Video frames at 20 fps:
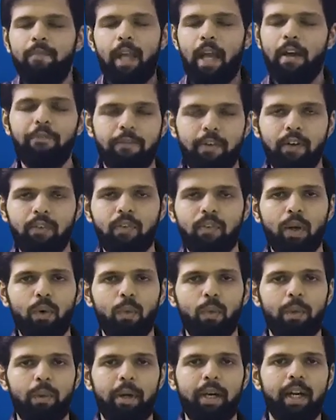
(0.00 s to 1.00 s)

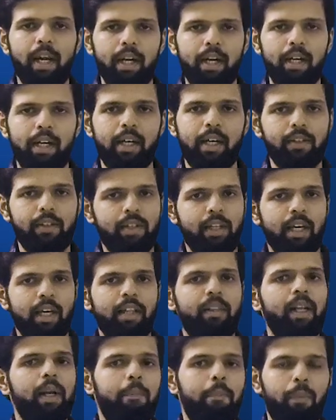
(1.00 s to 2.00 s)
Everything would be done and dusted
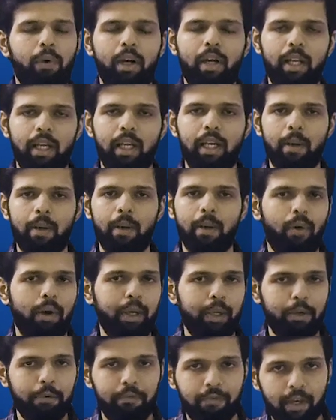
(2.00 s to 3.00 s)
at that particular
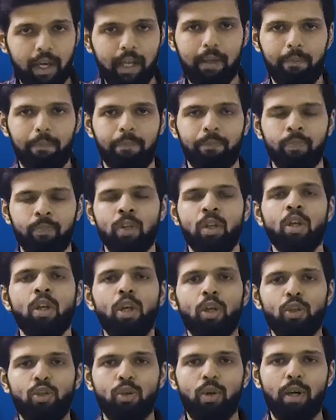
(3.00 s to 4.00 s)
point of time.
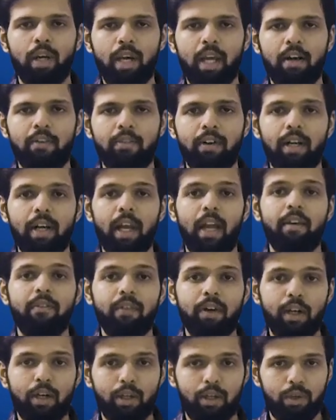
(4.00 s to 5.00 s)
So never
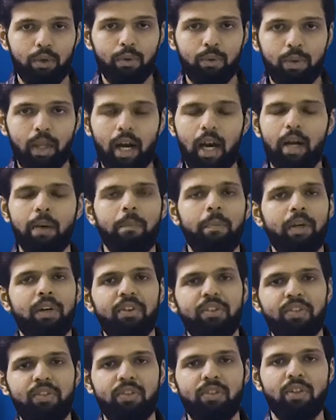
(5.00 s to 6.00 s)
ever do that,
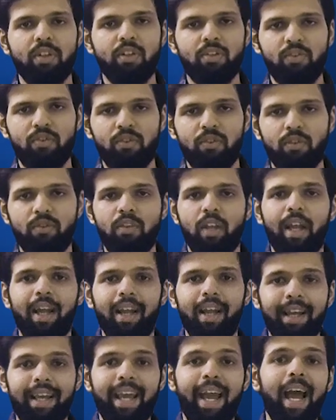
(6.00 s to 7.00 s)
because this
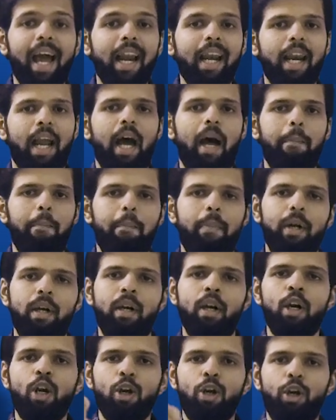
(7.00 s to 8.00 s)
thing can
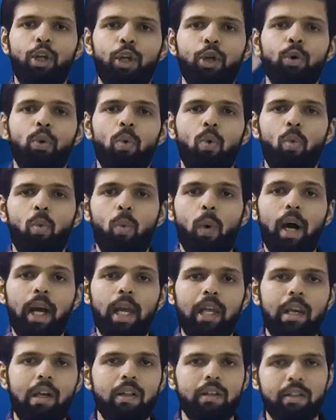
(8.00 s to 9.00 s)
happen to you
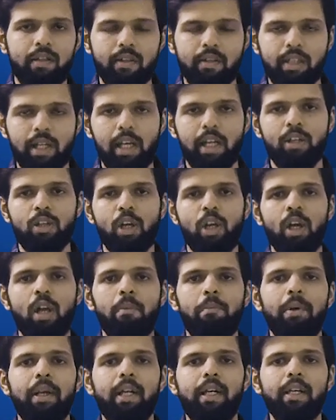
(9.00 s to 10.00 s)
while on stage
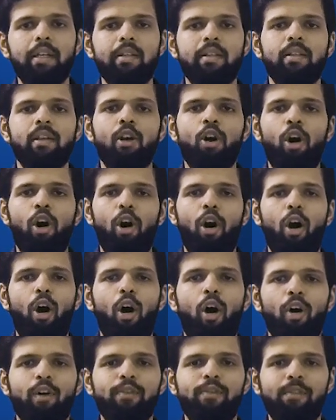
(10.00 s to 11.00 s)
because
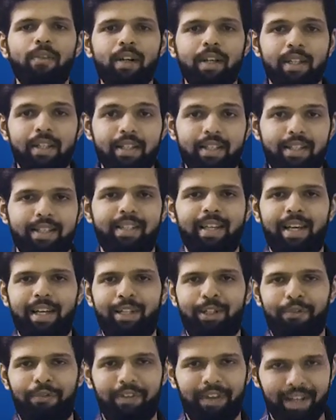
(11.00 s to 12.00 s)
of
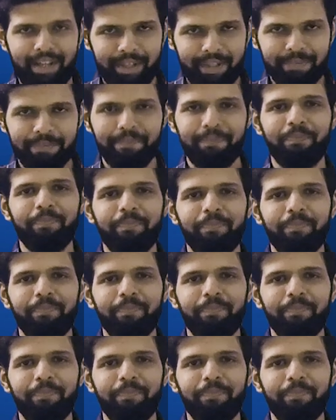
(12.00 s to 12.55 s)
stage fear.